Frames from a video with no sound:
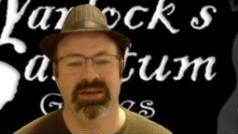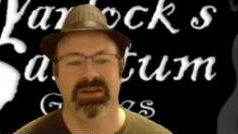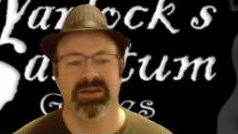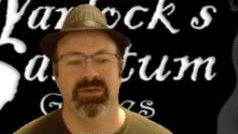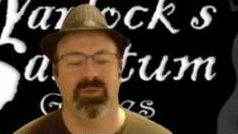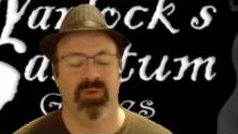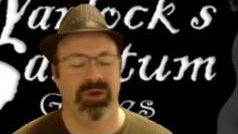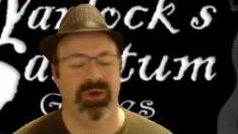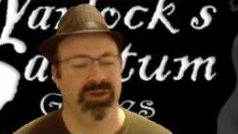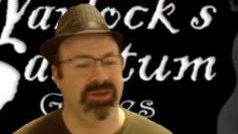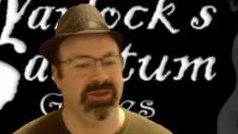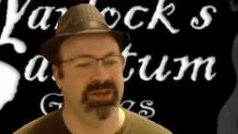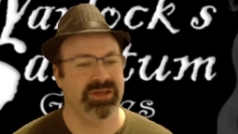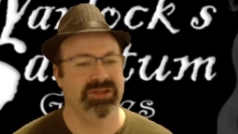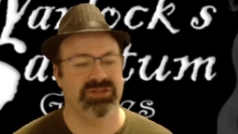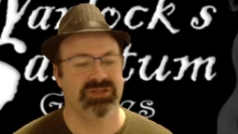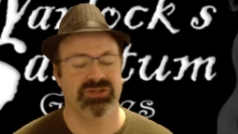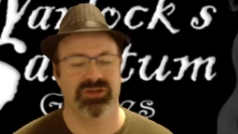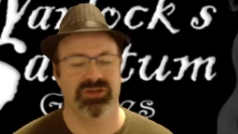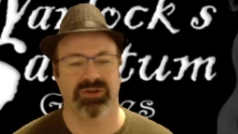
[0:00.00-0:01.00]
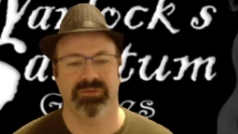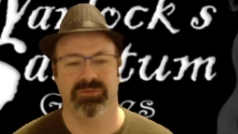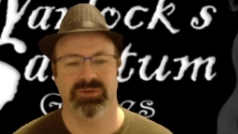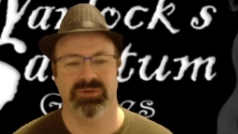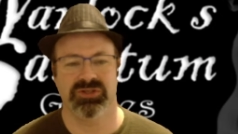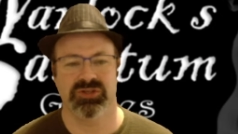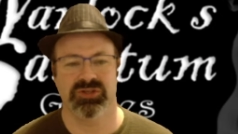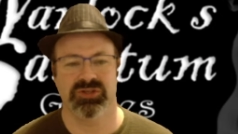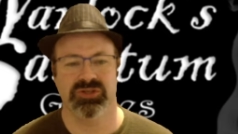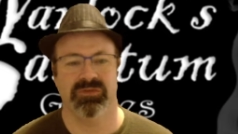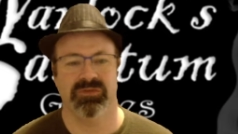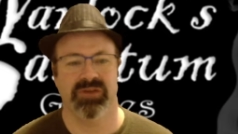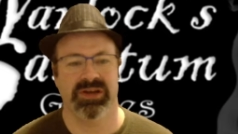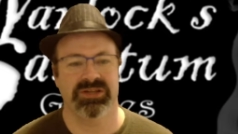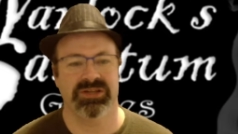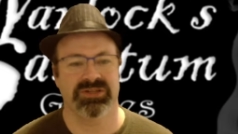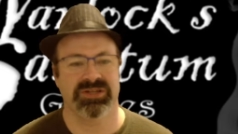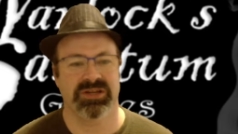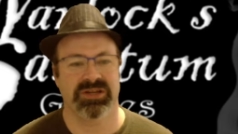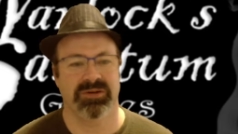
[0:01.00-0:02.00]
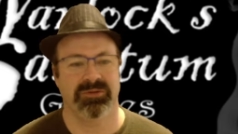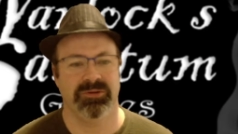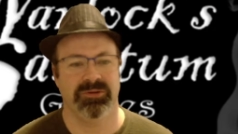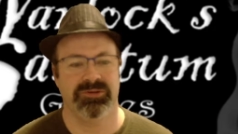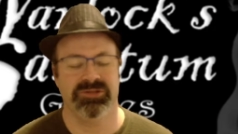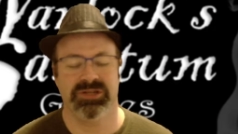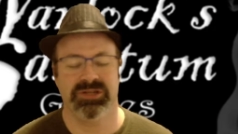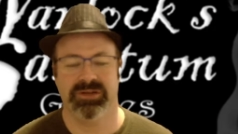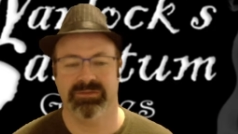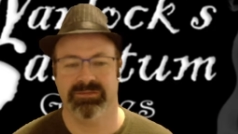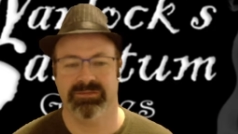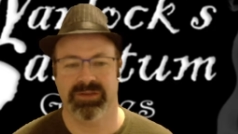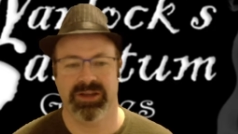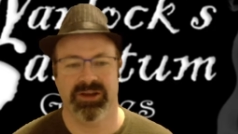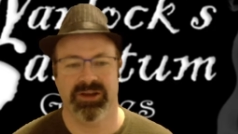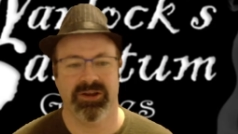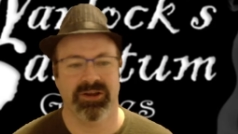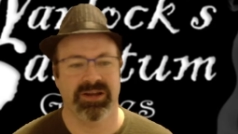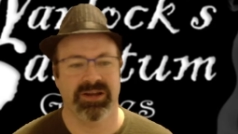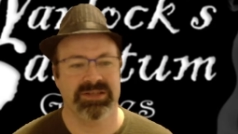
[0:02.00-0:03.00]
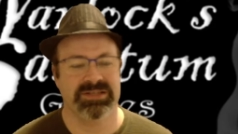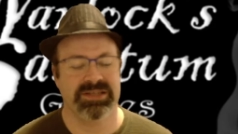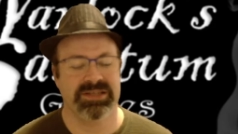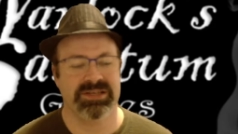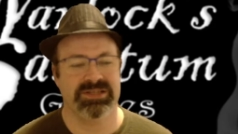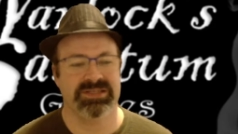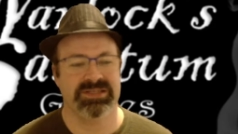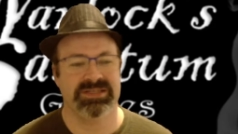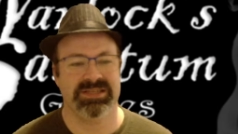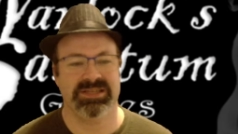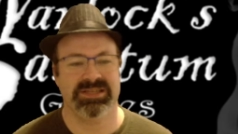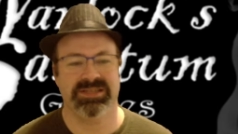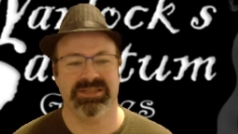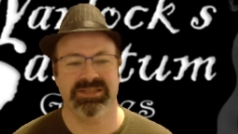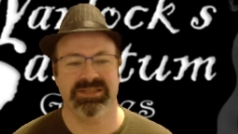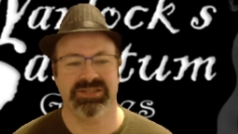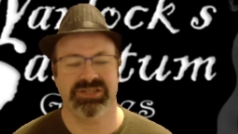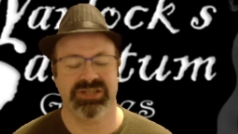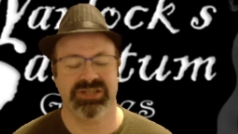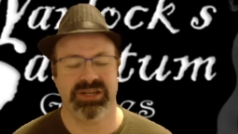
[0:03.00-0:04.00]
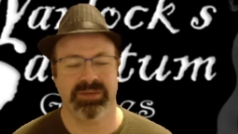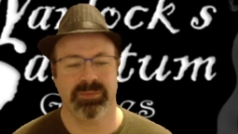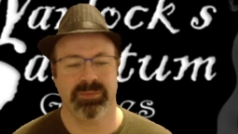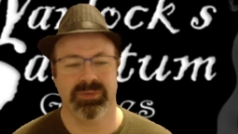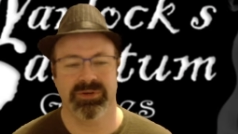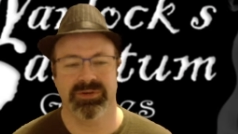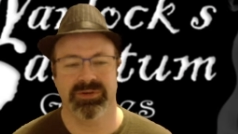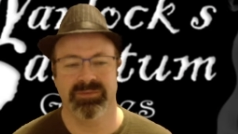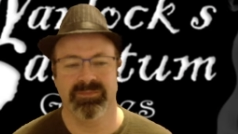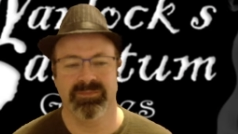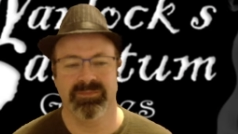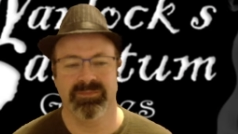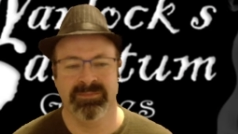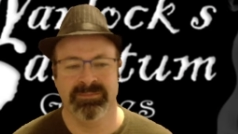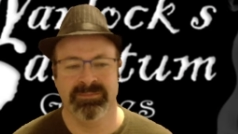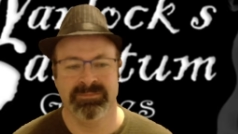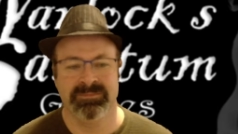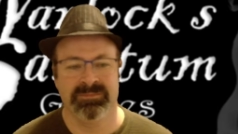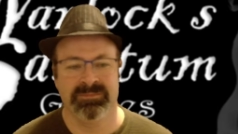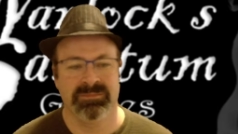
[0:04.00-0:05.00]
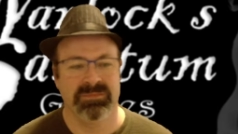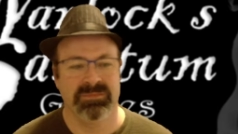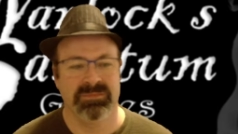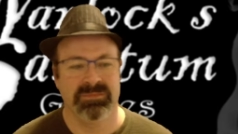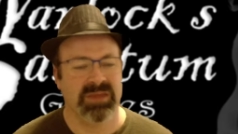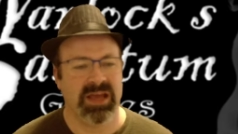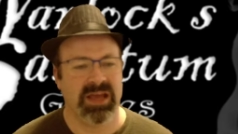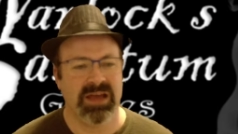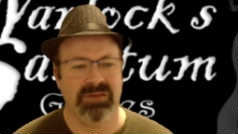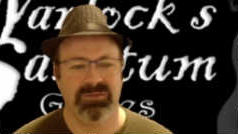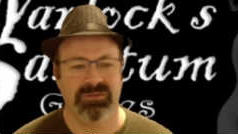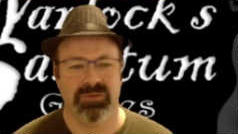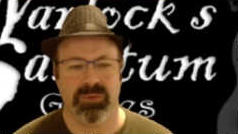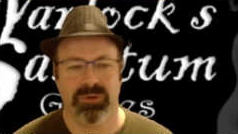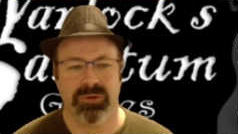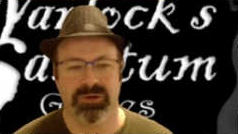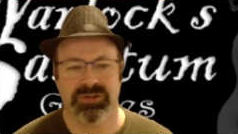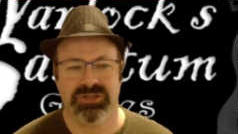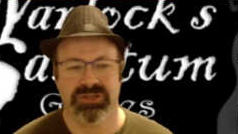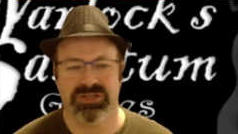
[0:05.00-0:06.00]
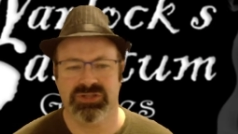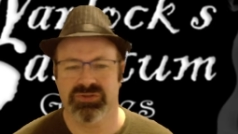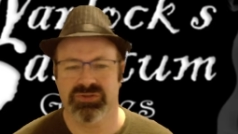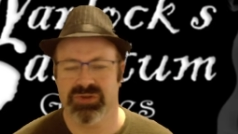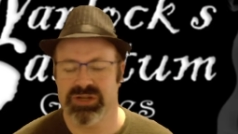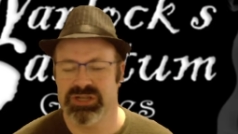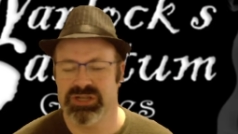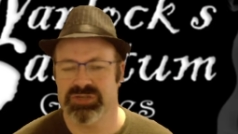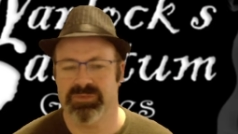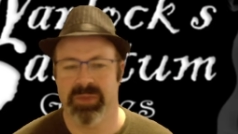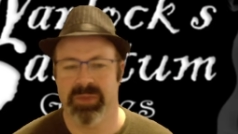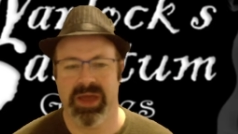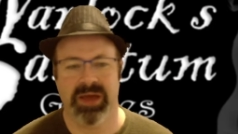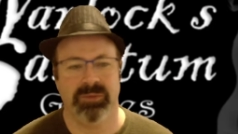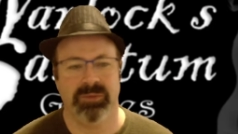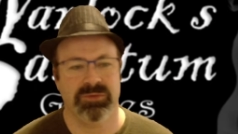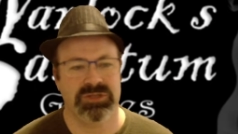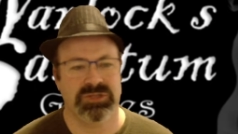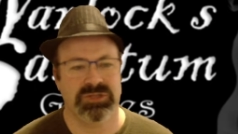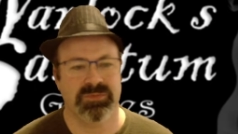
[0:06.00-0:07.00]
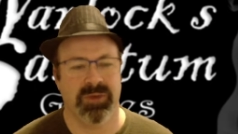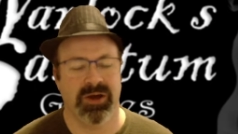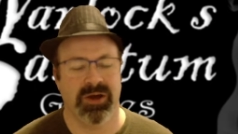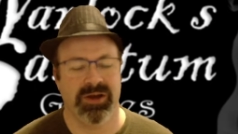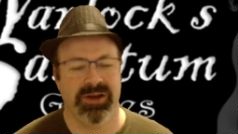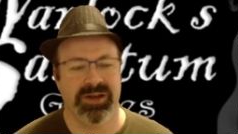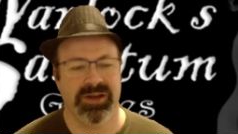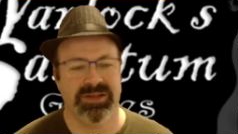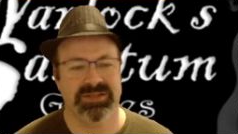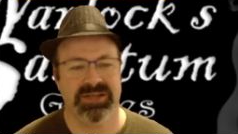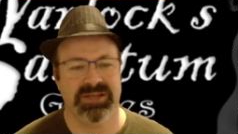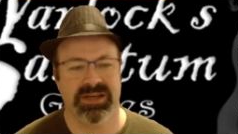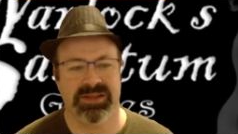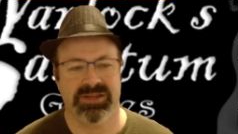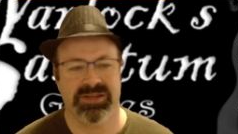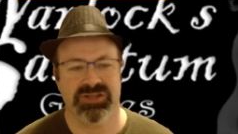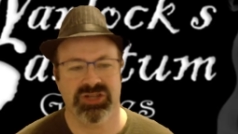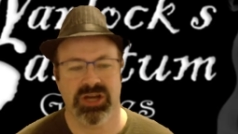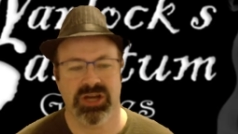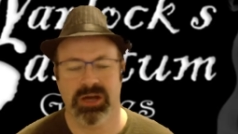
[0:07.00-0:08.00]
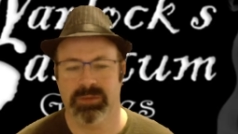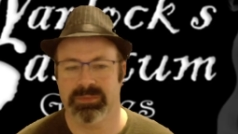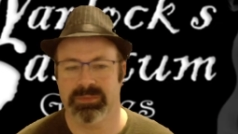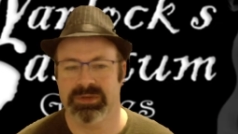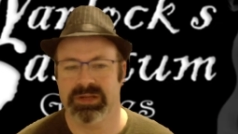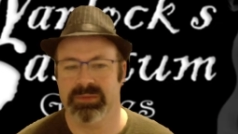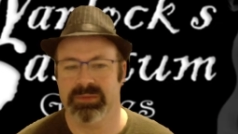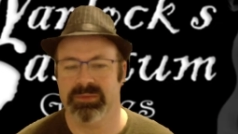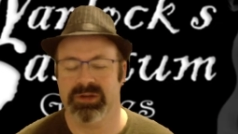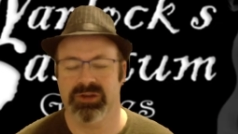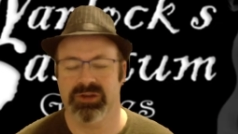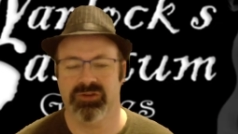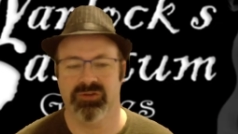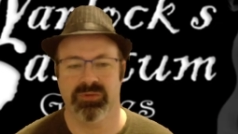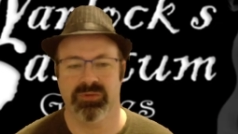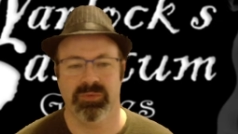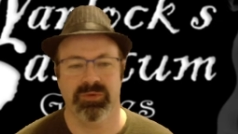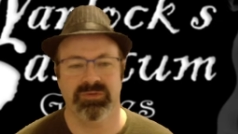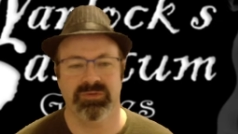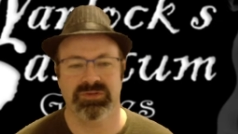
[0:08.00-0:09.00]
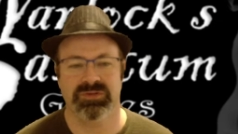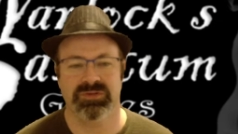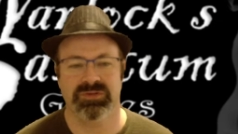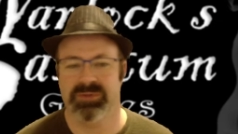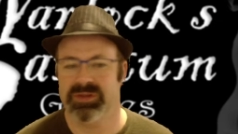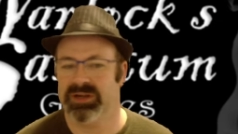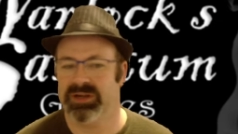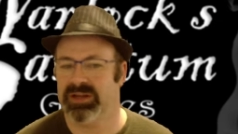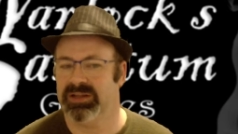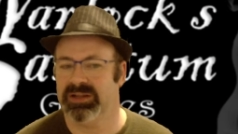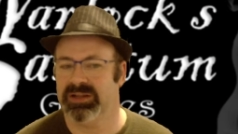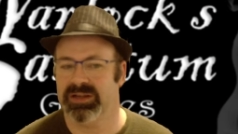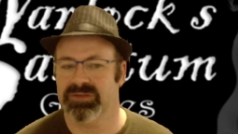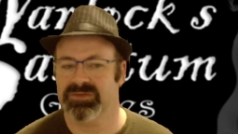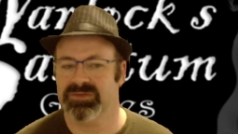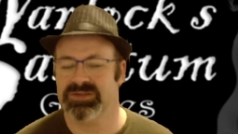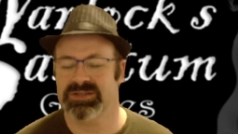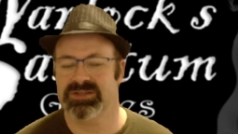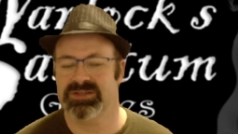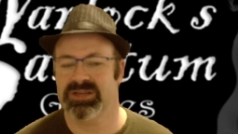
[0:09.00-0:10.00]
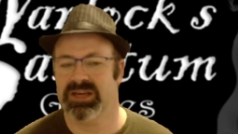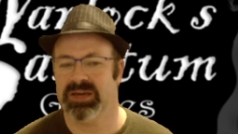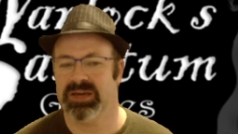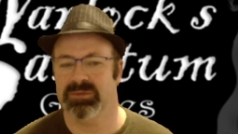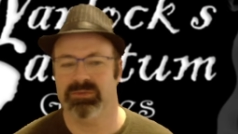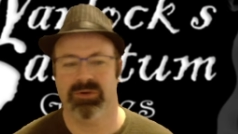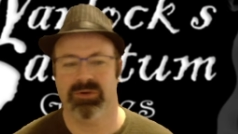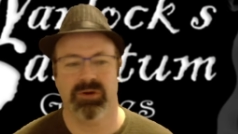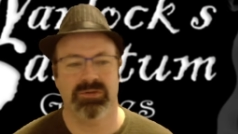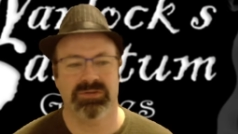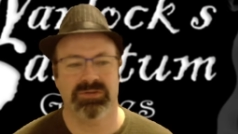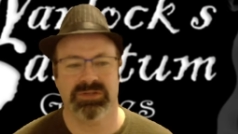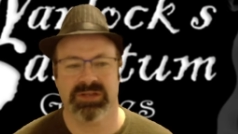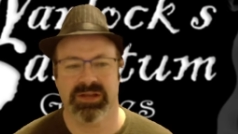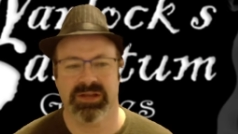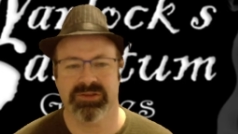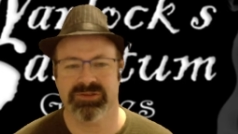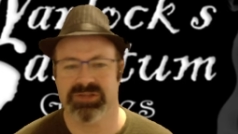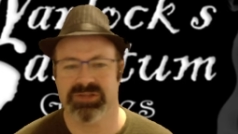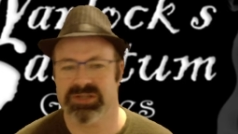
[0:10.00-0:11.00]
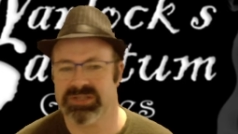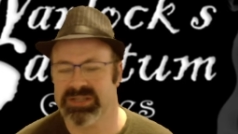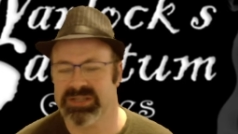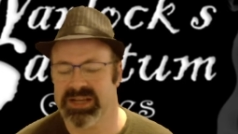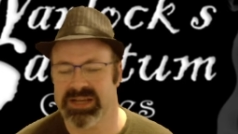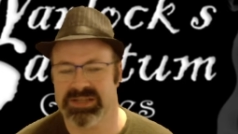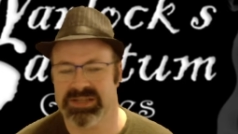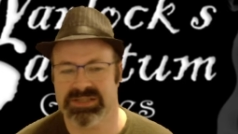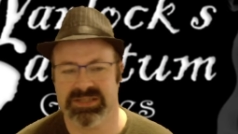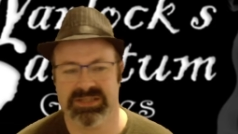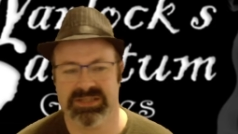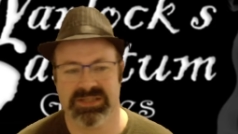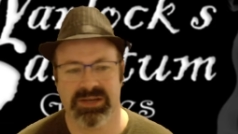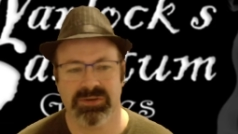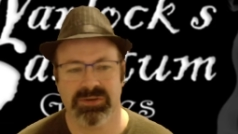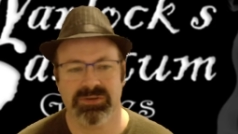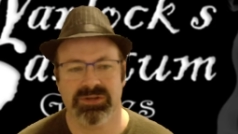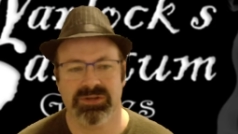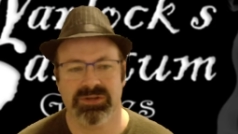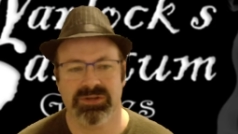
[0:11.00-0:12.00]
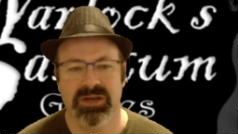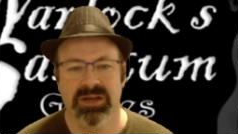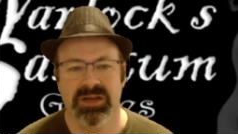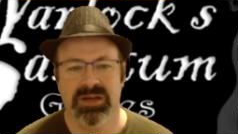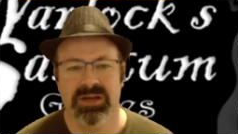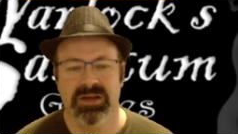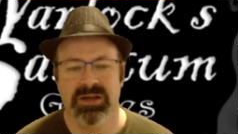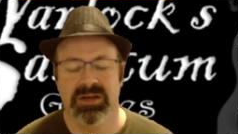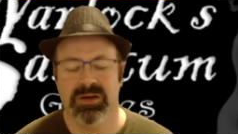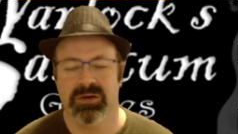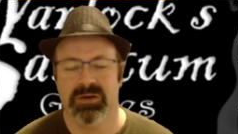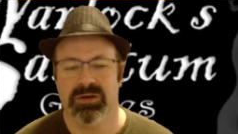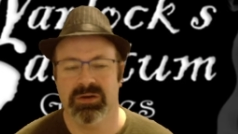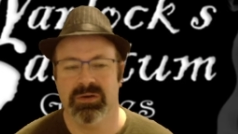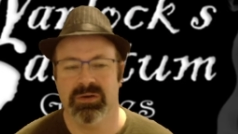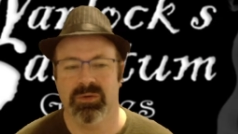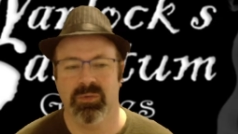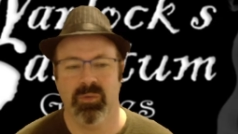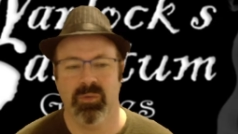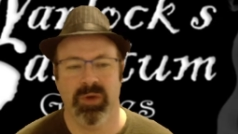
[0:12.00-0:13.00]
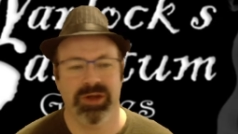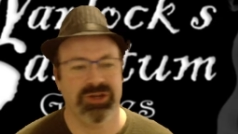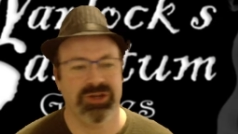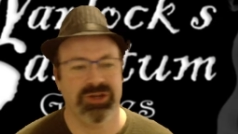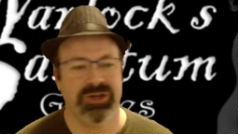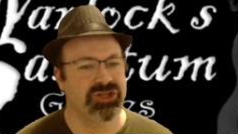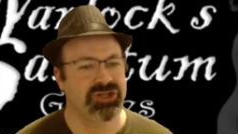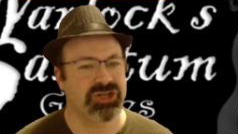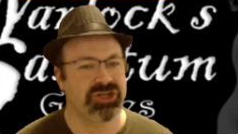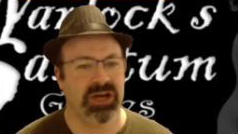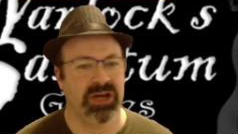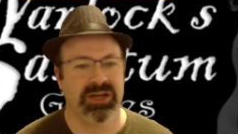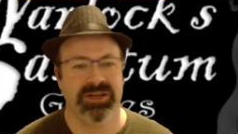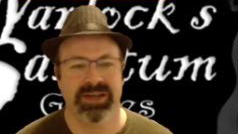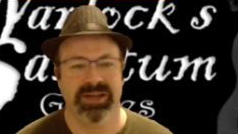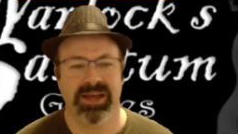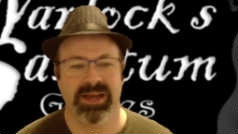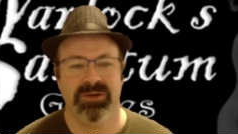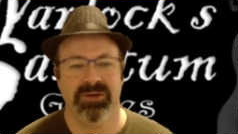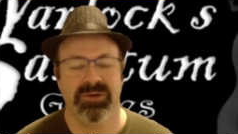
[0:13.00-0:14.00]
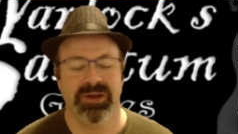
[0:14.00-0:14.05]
One of the supervisors ended up losing a finger as they seized the ship. Afterwards, a strange man was spotted inside the shop attempting to remove some of the glyphs to keep ghosts and other such nasties out. When shot down